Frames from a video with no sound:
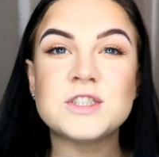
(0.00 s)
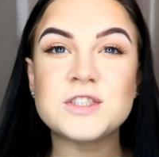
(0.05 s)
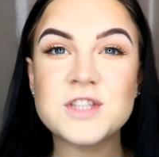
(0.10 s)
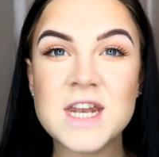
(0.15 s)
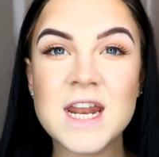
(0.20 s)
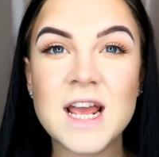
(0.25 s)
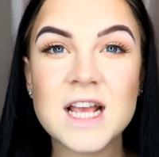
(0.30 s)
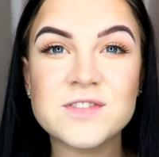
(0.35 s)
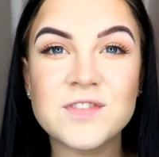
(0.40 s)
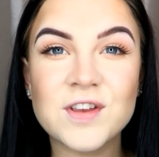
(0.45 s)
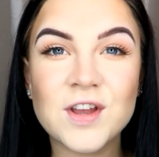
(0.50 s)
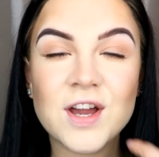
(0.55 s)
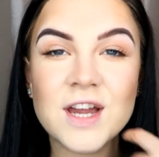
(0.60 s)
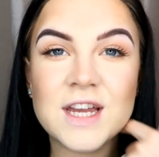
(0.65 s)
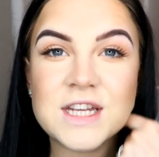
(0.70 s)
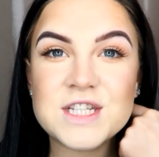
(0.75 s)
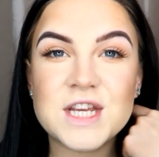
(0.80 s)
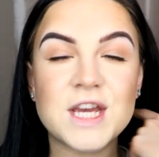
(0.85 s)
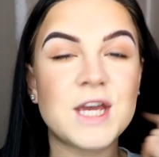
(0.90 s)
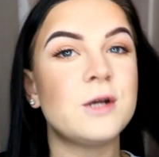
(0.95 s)
So the next thing
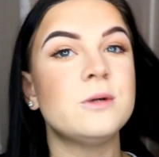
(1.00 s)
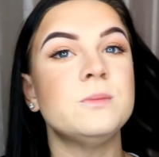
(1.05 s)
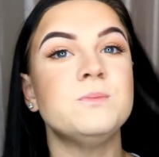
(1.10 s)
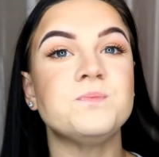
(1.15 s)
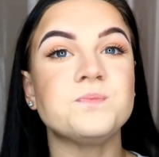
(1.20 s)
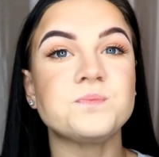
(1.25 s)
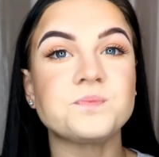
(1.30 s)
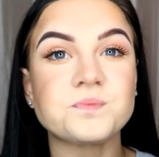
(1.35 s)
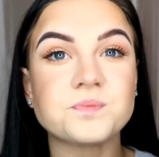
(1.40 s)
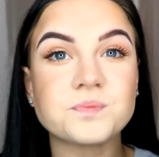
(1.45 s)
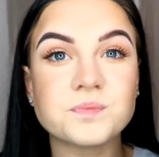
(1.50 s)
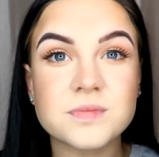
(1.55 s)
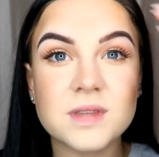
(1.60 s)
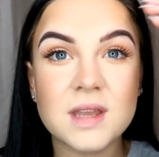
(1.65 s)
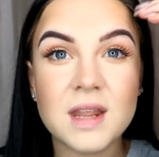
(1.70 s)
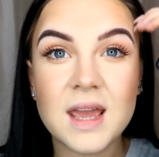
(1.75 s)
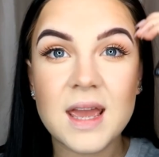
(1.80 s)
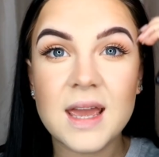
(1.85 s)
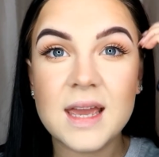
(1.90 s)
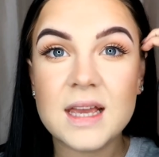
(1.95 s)
I do
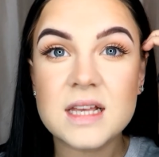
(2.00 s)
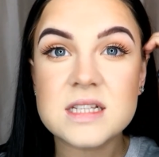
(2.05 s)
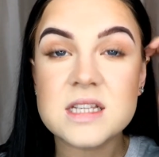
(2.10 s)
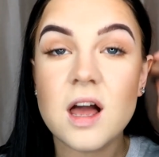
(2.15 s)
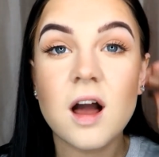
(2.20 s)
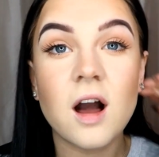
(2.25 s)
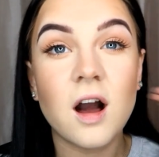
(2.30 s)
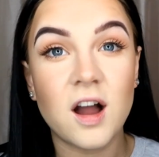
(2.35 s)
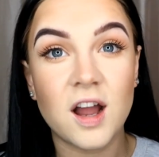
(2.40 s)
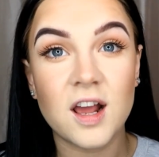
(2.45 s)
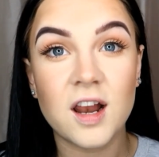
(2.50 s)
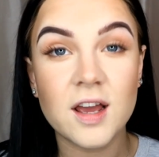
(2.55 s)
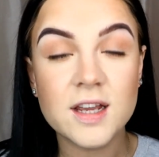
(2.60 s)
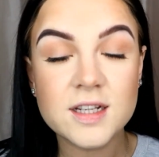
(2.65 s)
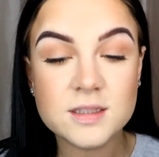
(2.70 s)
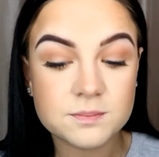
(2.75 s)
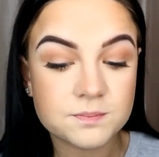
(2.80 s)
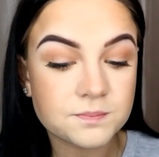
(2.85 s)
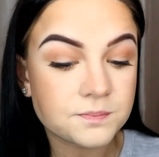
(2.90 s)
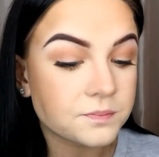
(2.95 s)
is
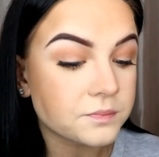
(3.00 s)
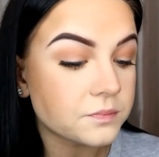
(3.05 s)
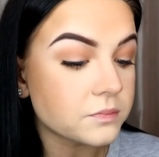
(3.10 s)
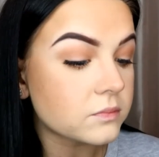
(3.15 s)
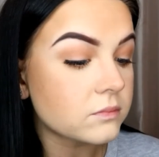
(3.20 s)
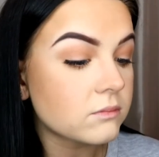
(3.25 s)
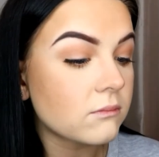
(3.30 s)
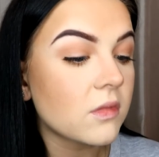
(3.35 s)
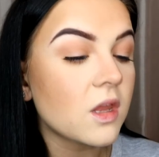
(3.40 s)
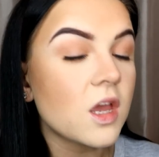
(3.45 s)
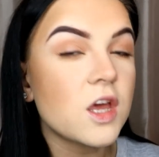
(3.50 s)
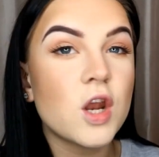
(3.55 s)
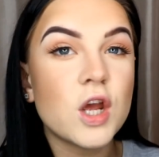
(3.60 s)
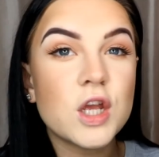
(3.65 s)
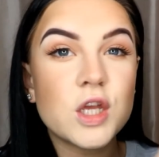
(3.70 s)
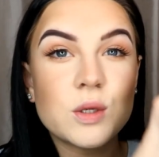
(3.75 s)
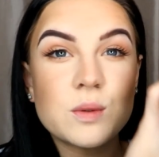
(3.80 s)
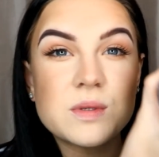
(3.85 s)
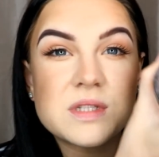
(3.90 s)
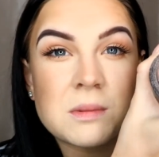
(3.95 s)
highlight, and
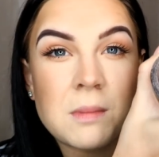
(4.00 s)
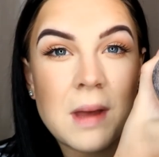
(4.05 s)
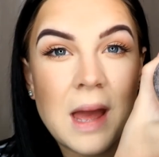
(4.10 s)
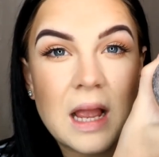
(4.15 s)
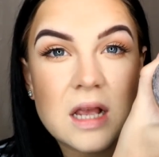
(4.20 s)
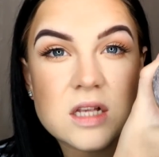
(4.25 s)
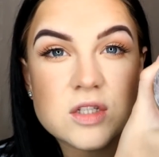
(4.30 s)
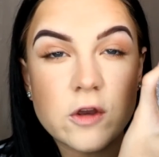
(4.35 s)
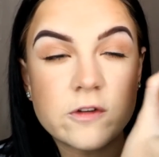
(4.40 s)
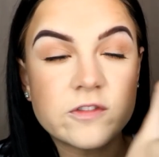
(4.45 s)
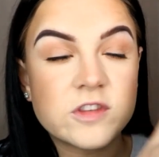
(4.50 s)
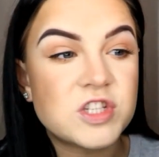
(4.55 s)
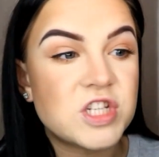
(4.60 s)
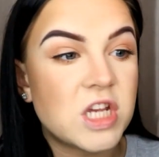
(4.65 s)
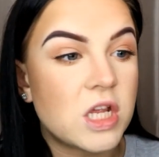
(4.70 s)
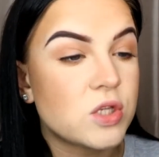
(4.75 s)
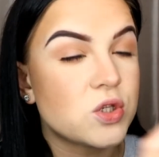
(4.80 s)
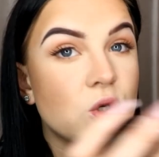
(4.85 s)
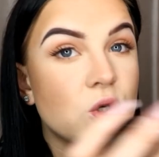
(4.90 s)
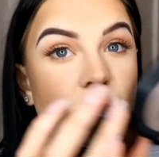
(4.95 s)
I use the MAC Soft and
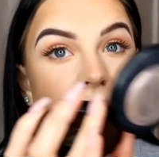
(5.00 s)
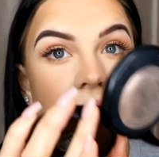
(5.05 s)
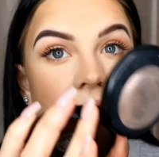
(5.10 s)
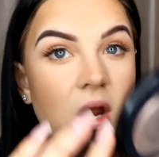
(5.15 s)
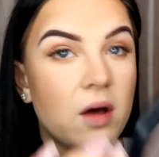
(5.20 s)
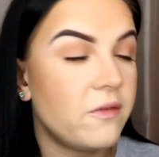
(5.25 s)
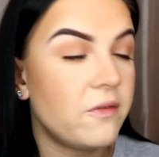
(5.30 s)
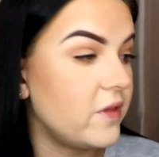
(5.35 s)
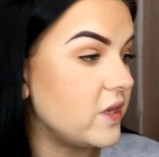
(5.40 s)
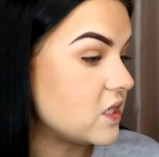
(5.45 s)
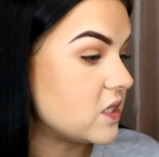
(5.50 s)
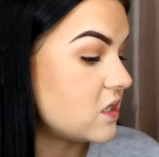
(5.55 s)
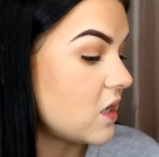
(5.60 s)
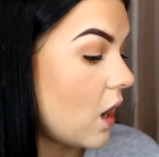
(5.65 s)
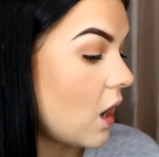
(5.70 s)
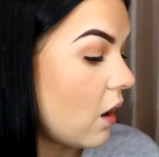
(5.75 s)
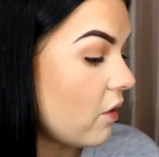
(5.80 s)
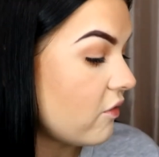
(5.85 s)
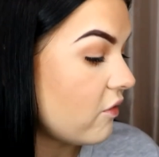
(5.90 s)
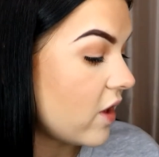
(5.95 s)
Gentle. Love this
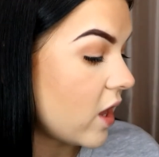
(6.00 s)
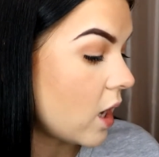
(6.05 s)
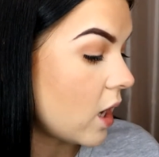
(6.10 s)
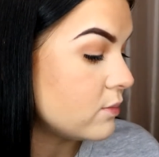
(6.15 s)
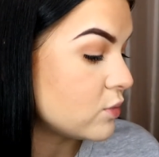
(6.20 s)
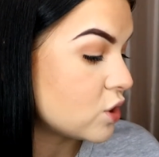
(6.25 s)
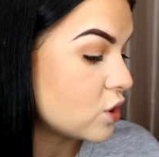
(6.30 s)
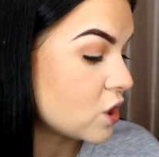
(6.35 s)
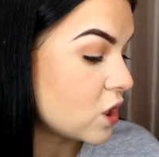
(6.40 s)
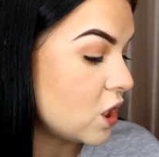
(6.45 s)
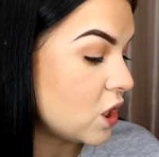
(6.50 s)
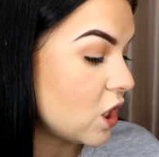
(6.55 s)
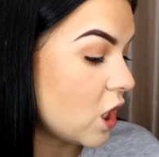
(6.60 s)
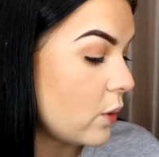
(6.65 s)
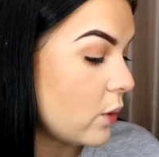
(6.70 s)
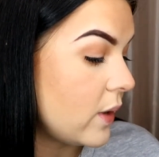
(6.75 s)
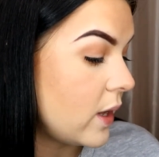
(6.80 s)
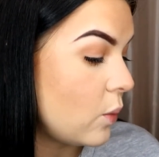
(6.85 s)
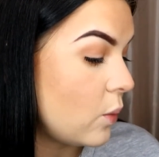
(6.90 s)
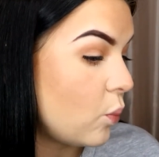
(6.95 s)
stuff. And I'm just going to
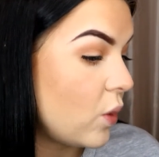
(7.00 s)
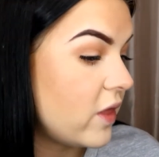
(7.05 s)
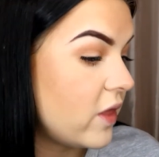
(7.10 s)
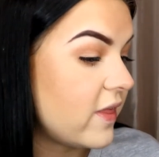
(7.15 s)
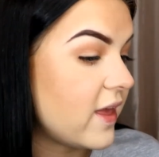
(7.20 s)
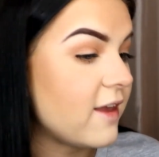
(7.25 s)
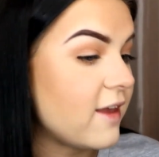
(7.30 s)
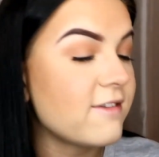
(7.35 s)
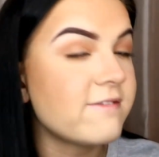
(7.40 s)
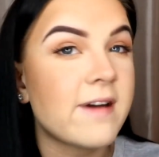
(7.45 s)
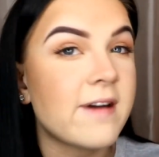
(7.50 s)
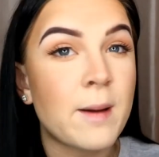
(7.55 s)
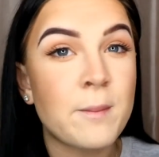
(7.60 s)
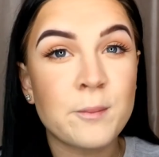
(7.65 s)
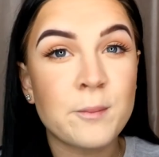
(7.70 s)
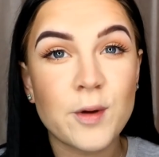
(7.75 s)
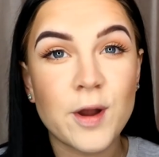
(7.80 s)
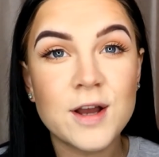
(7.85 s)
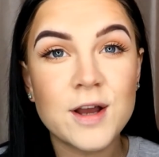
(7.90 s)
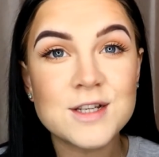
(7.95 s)
go in with a
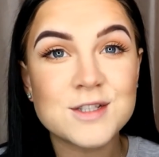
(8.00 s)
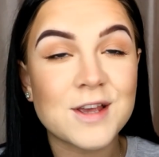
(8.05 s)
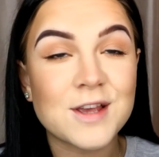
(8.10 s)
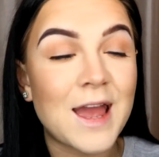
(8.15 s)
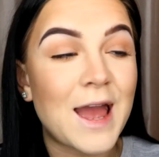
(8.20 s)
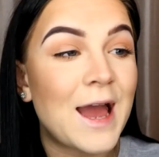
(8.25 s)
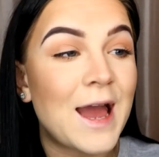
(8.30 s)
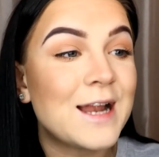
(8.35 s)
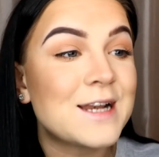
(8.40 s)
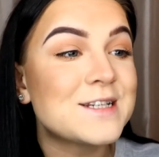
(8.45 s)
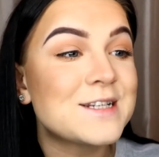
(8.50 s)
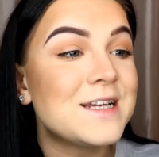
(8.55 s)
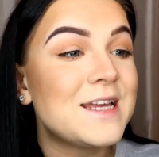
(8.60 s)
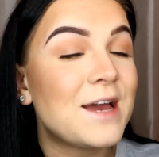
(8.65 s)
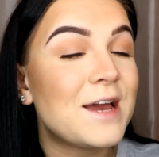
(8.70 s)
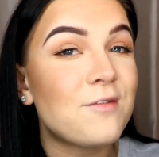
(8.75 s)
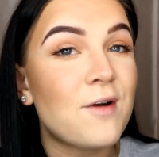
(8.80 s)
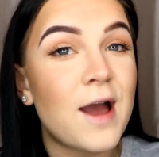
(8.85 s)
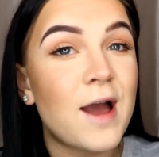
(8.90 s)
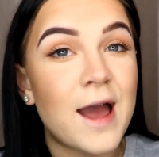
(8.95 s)
fan brush that I
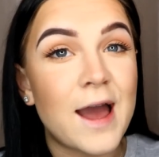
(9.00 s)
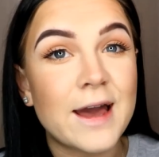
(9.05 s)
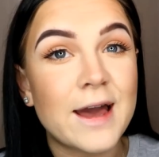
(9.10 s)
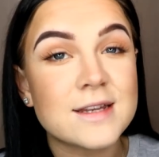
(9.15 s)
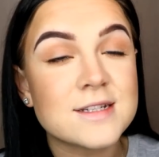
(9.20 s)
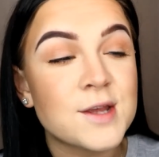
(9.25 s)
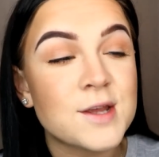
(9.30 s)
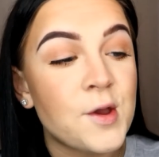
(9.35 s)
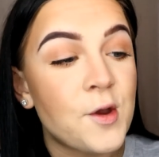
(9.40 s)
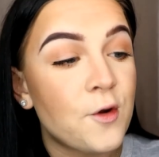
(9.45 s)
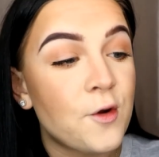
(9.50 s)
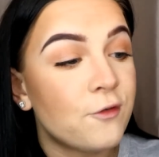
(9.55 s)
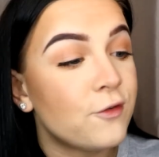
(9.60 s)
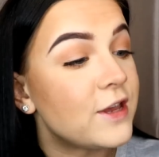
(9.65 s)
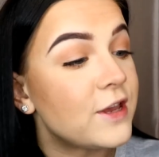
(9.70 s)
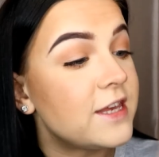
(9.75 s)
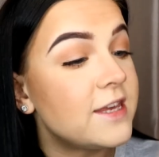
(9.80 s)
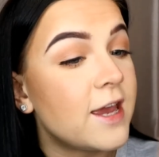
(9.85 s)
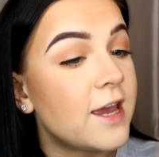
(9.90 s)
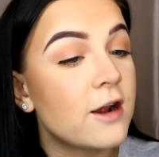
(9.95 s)
actually have had
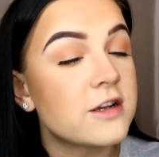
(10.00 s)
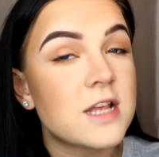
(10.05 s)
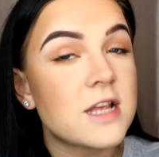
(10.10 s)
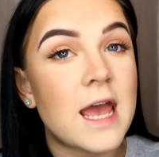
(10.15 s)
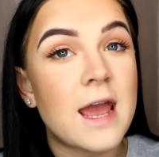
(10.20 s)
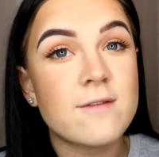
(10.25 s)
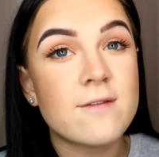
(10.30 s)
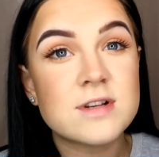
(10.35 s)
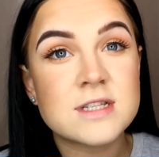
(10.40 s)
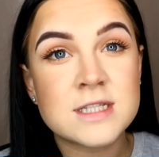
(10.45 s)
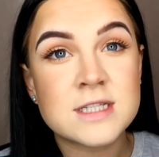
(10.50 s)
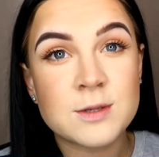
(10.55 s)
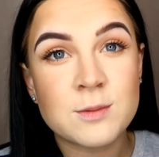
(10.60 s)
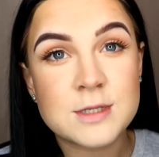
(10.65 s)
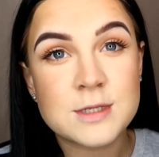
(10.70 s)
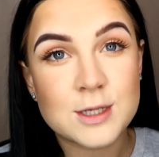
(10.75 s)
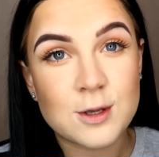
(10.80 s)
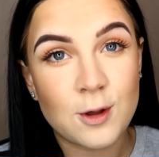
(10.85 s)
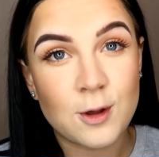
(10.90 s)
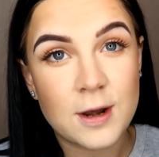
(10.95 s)
for years, ever since I
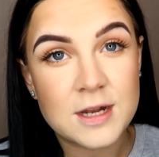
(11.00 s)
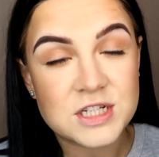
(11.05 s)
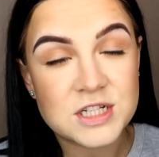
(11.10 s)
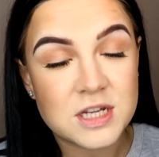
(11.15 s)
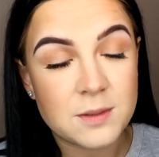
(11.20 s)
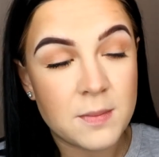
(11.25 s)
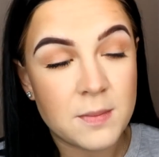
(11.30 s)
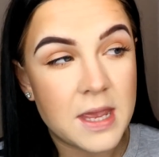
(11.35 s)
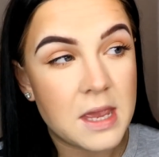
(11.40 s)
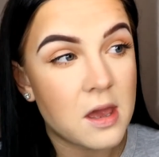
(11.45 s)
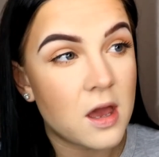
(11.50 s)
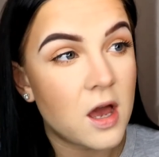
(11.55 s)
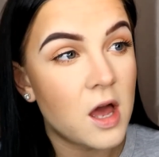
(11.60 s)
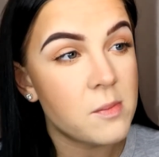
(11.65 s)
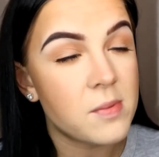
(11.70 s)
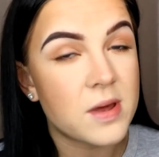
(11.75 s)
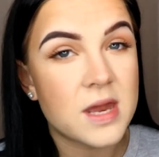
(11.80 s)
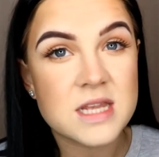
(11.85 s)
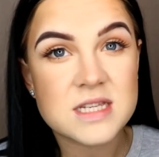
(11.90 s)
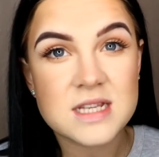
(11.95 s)
went to college and did
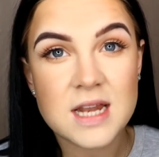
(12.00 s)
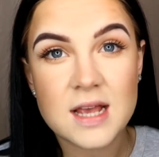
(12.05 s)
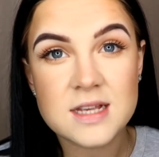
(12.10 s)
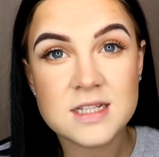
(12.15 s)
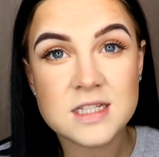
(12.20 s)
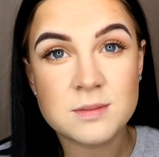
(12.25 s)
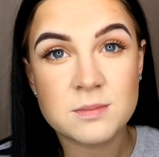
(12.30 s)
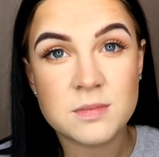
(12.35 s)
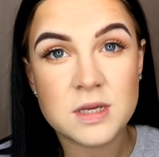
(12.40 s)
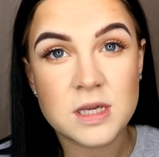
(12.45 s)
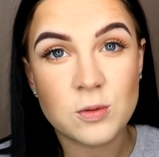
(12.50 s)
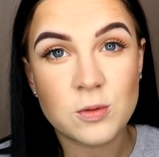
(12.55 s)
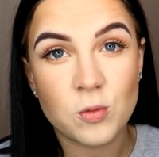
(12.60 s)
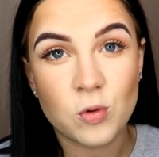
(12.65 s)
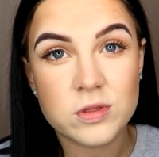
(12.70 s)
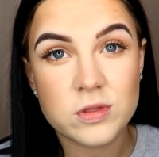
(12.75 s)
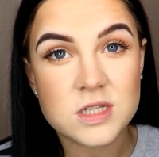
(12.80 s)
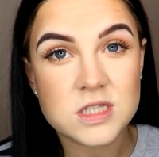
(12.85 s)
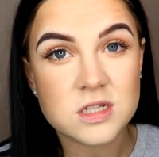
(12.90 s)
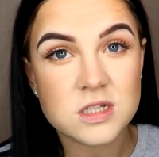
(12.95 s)
makeup, and it's lasted me
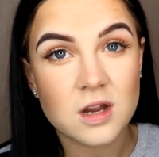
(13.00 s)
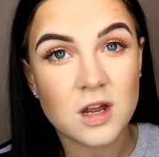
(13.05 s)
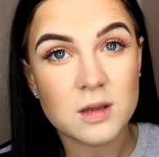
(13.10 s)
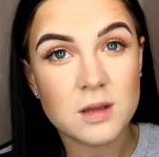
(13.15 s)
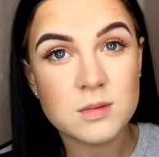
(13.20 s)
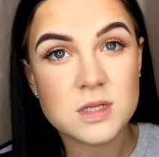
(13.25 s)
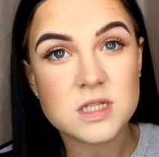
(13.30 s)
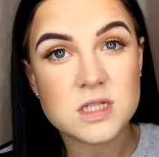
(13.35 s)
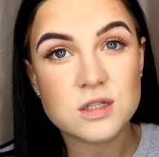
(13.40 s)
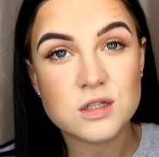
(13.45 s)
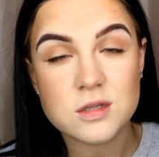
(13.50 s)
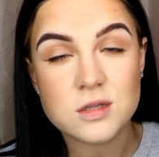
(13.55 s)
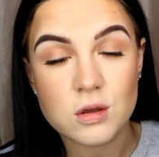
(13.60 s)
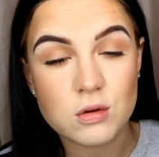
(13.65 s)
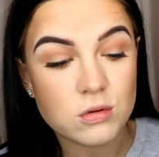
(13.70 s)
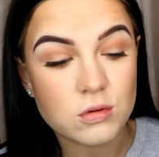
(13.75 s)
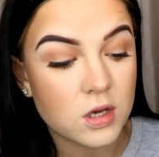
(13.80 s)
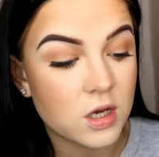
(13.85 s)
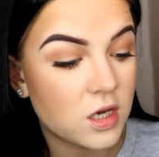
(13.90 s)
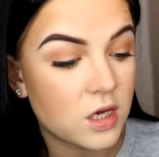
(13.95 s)
all this time. It's
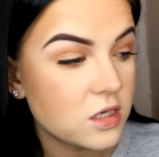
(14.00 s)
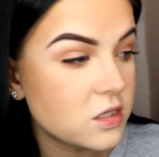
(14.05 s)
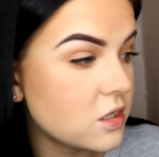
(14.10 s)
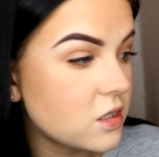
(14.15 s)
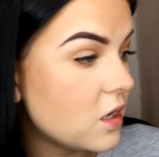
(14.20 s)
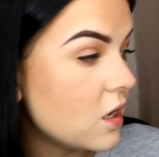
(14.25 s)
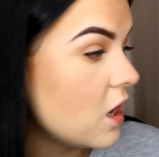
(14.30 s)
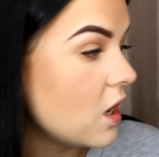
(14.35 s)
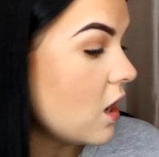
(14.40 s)
so good.